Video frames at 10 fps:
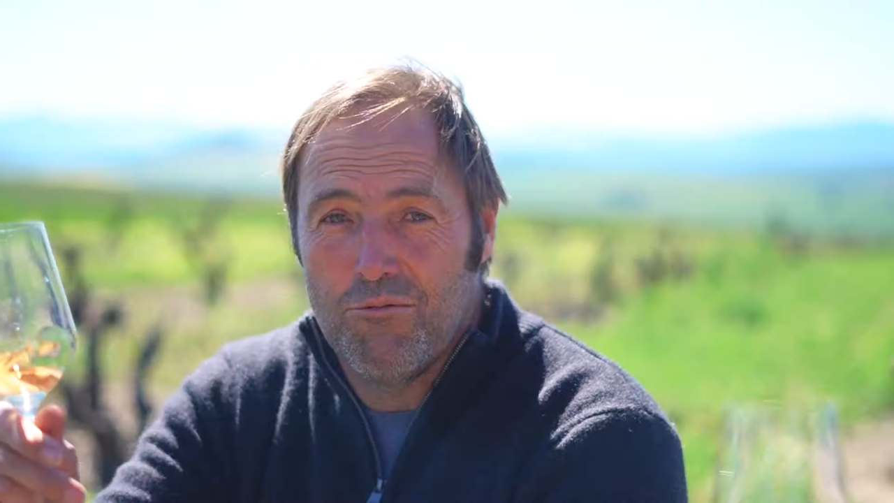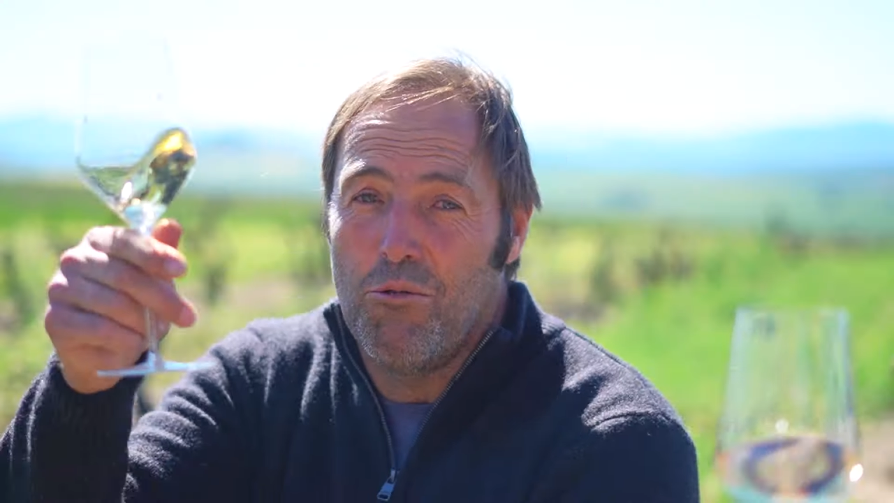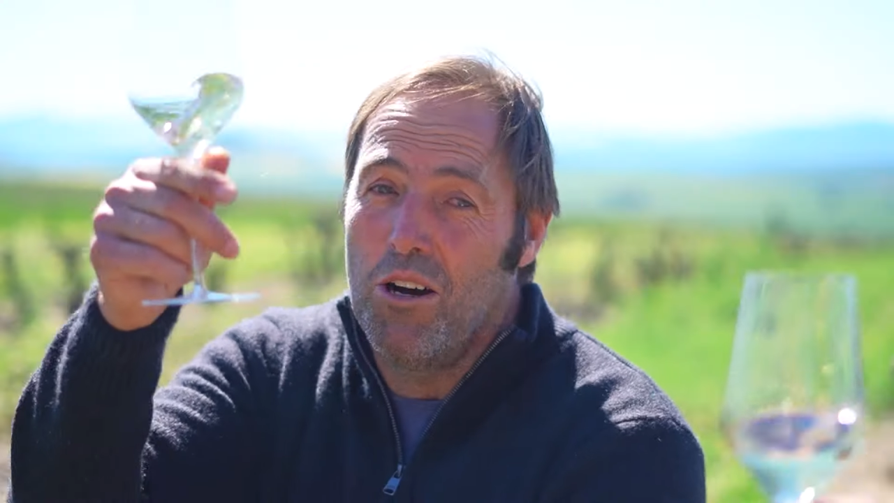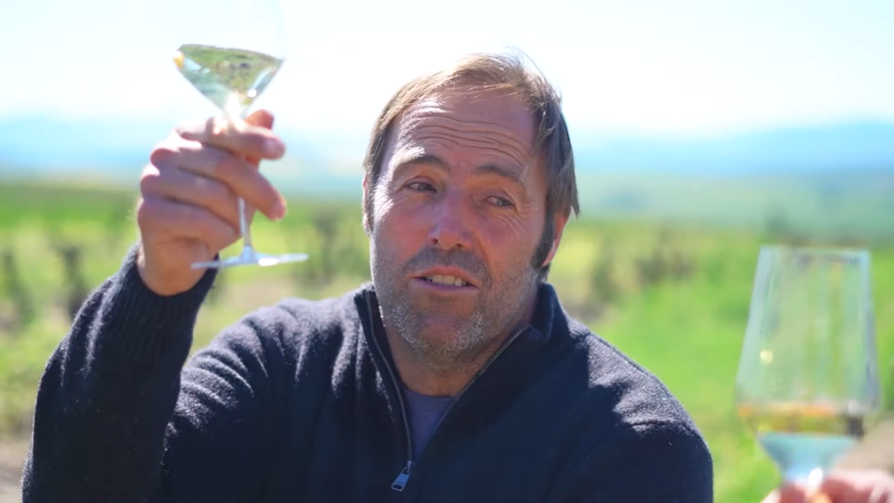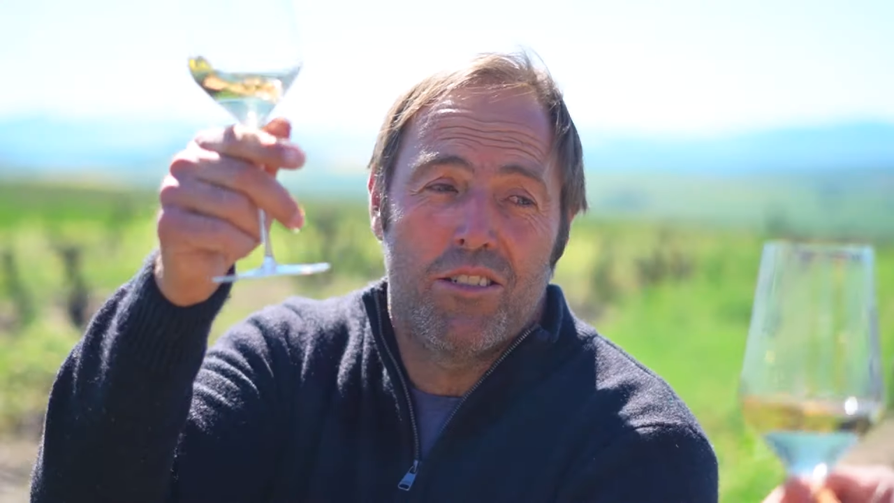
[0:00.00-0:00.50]

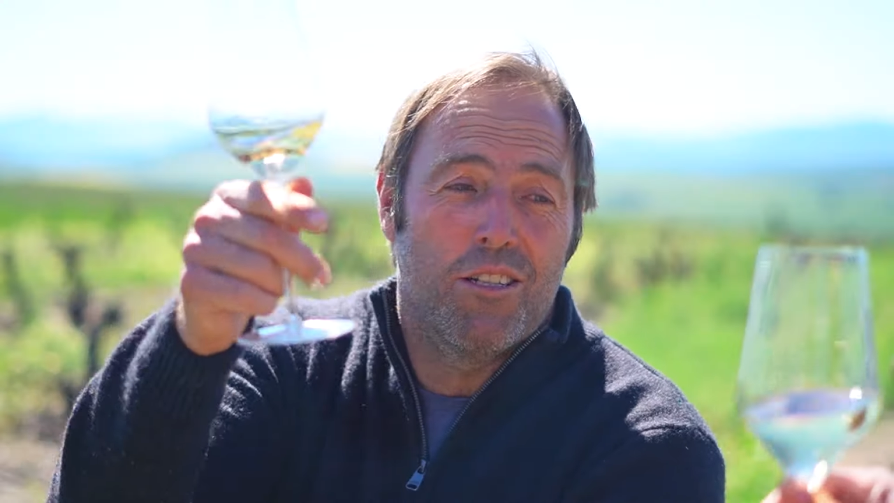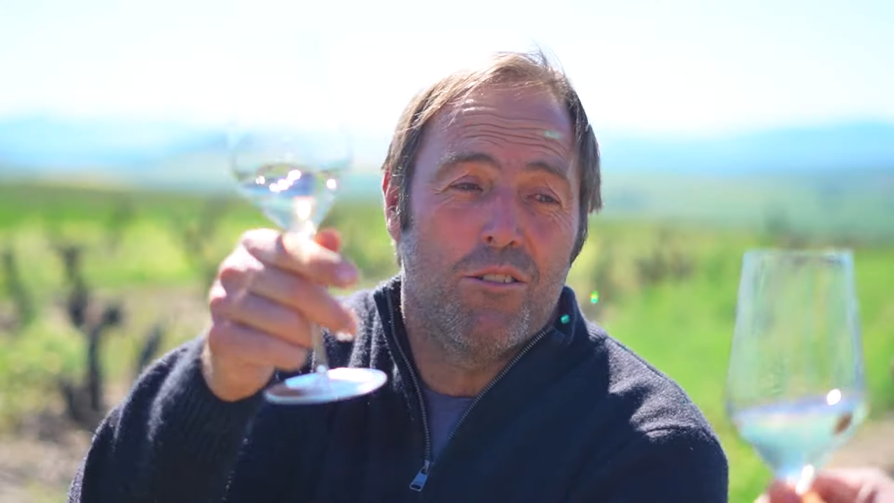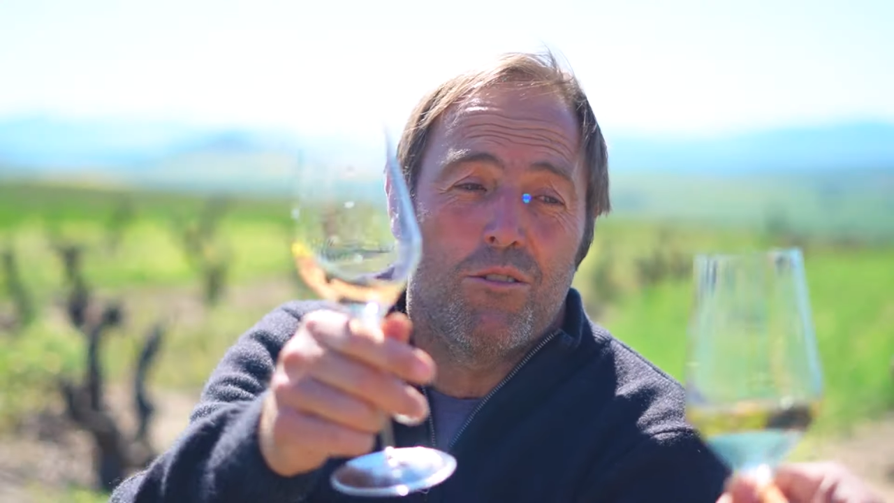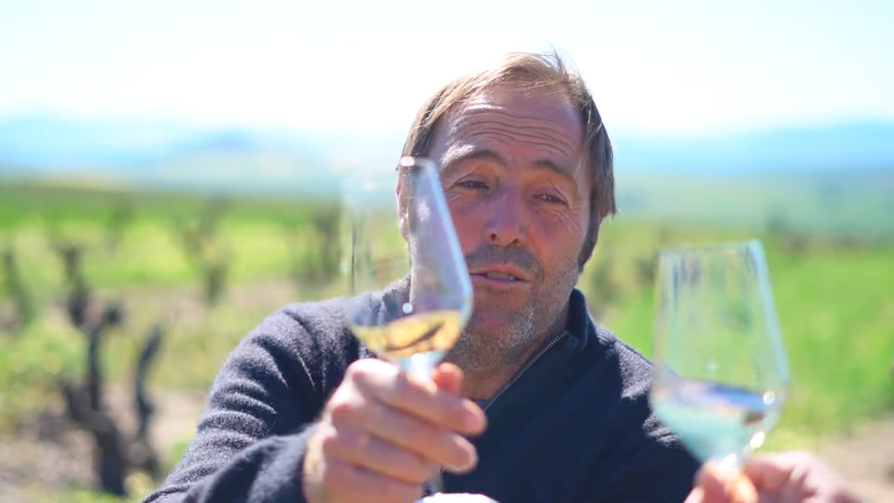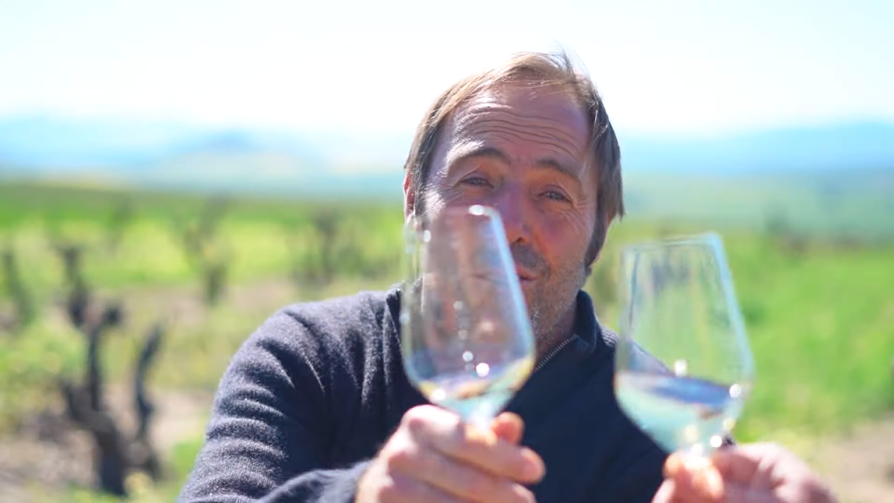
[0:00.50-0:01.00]
Wine's
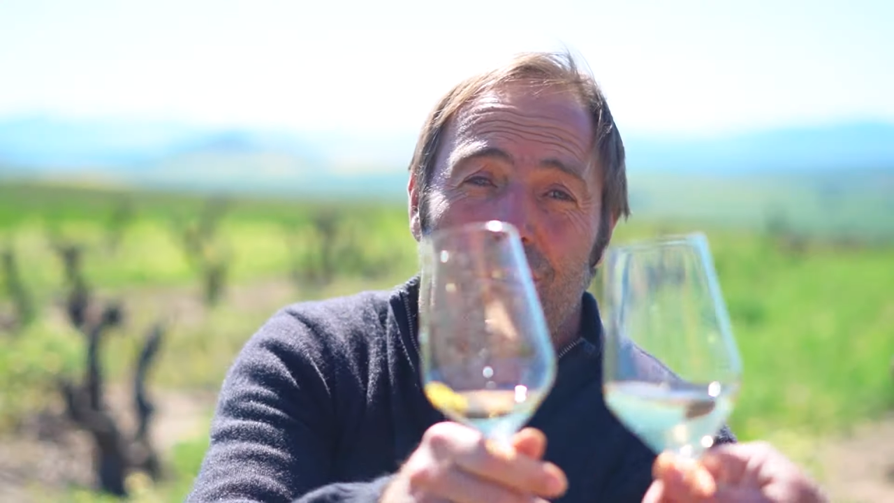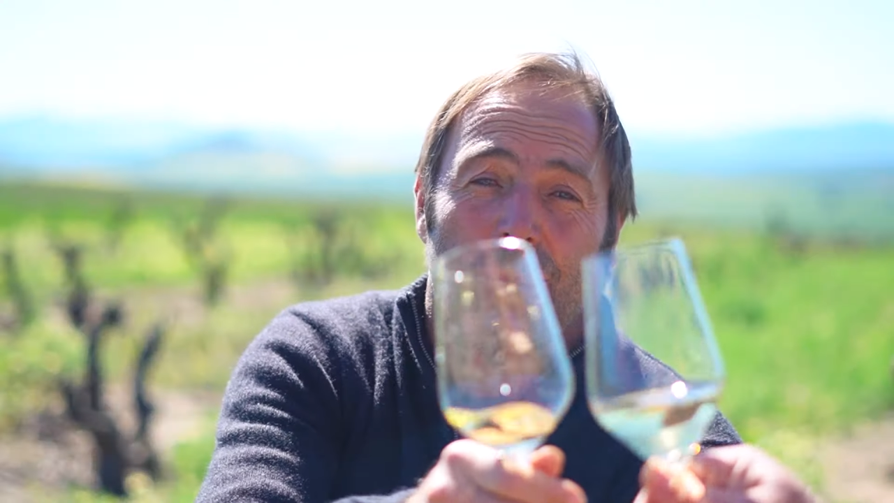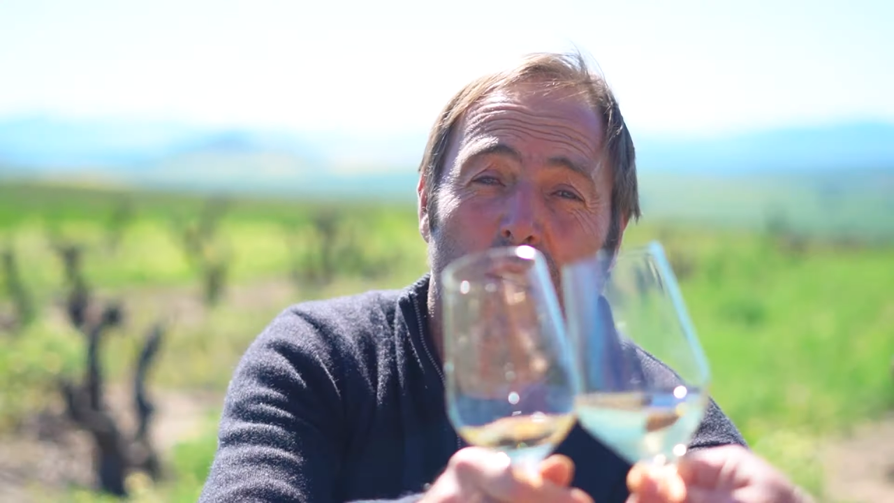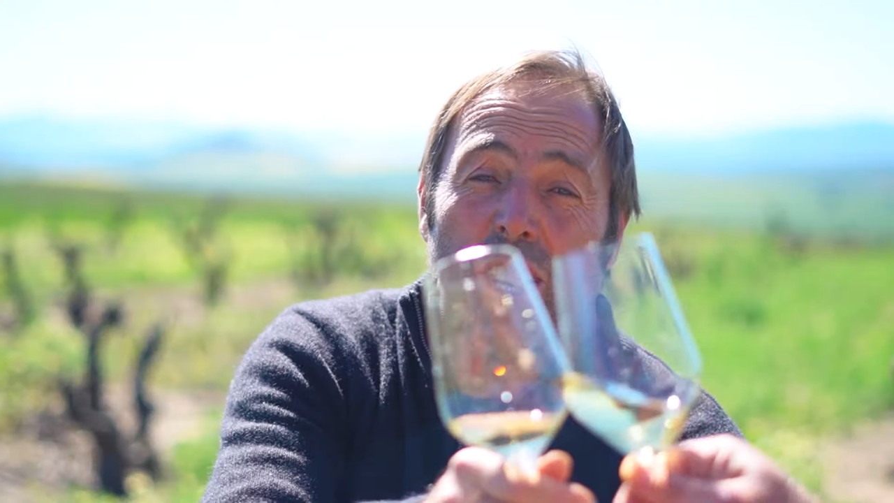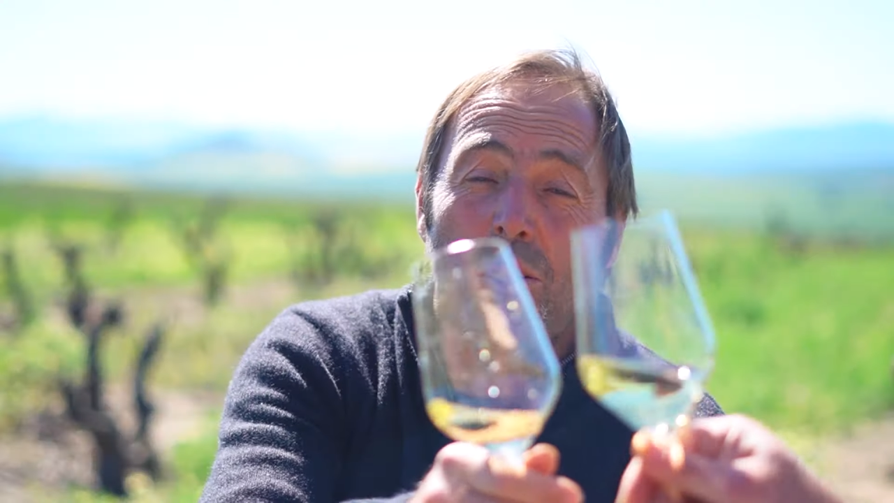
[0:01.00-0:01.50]
still cool.
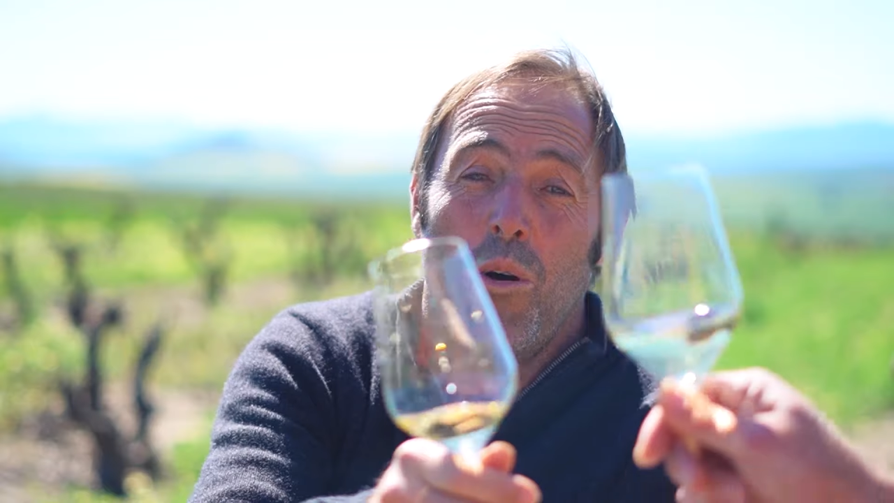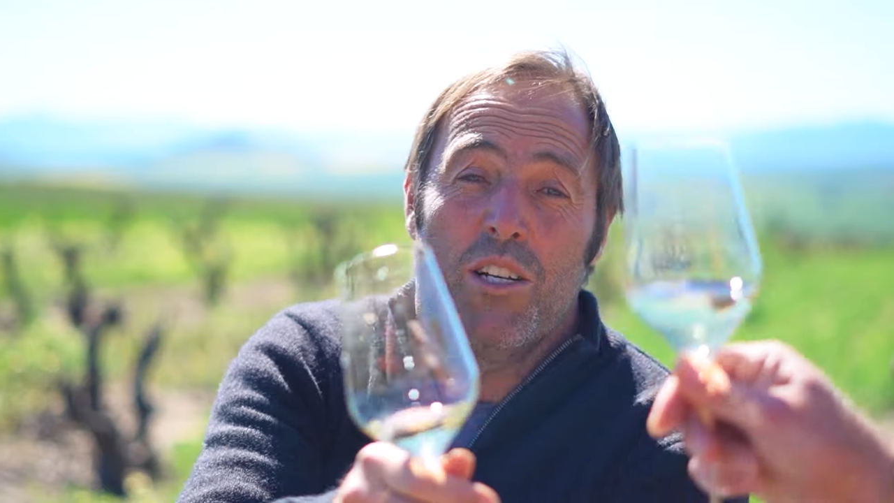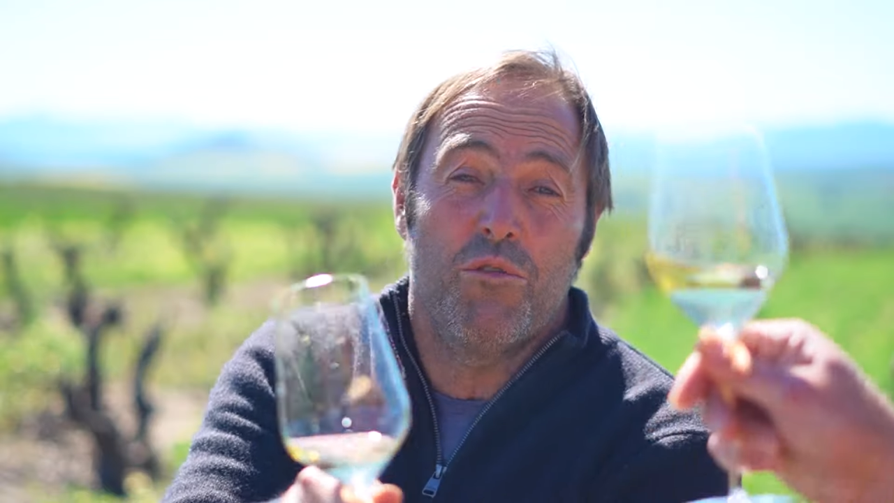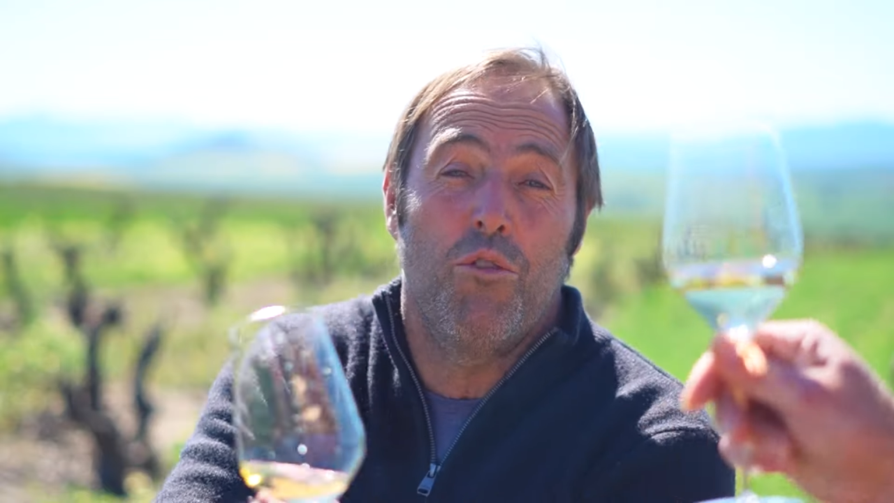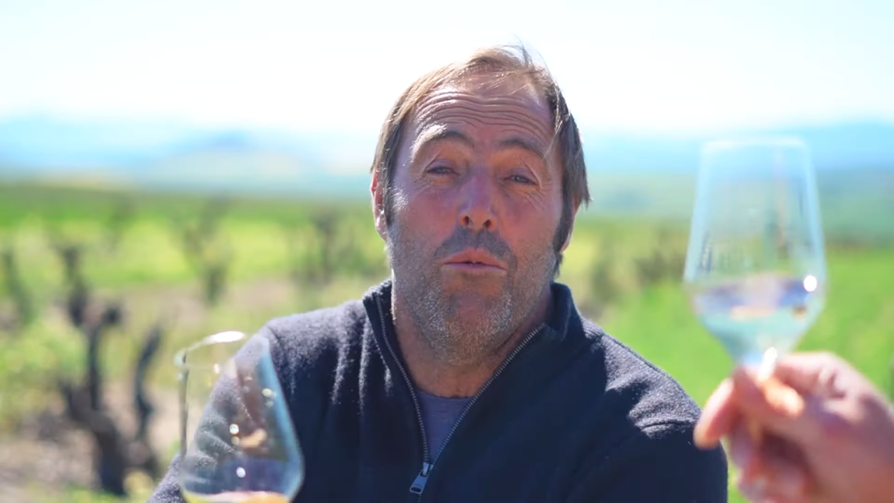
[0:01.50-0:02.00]
You can
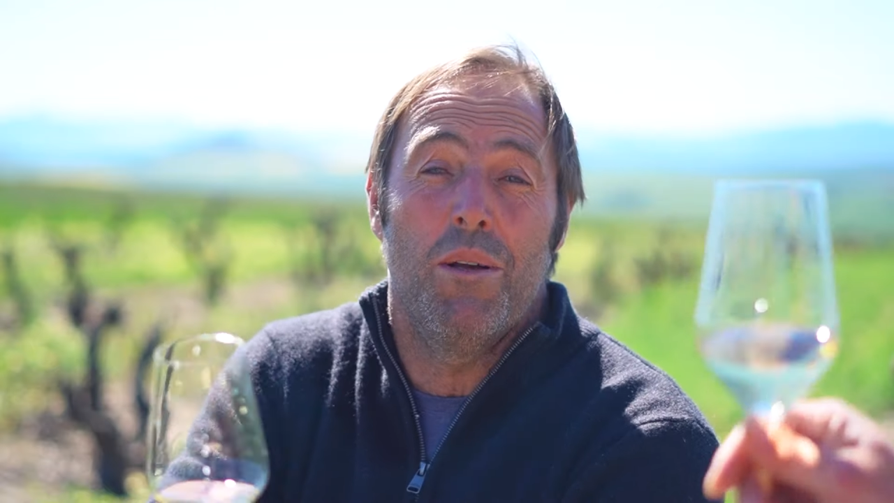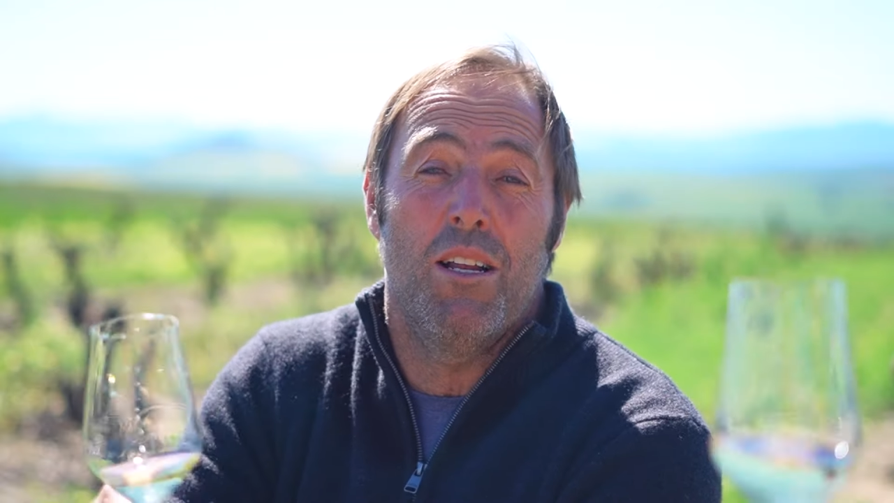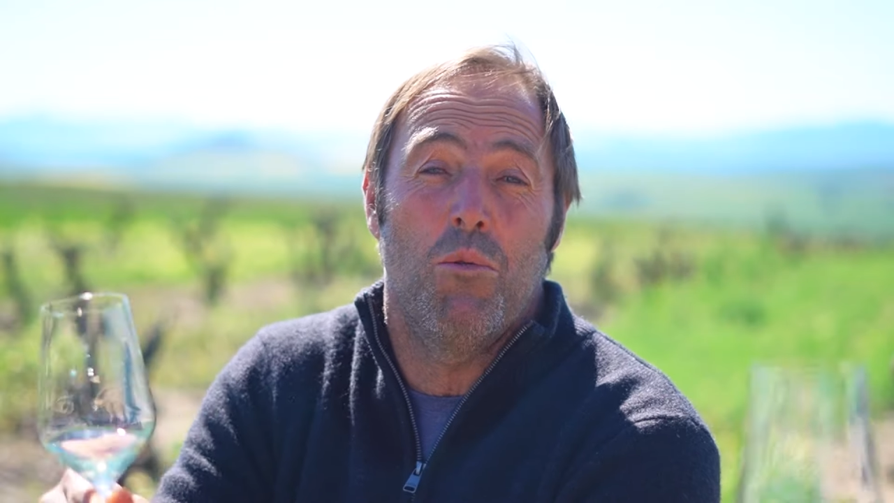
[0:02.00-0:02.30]
watch Formula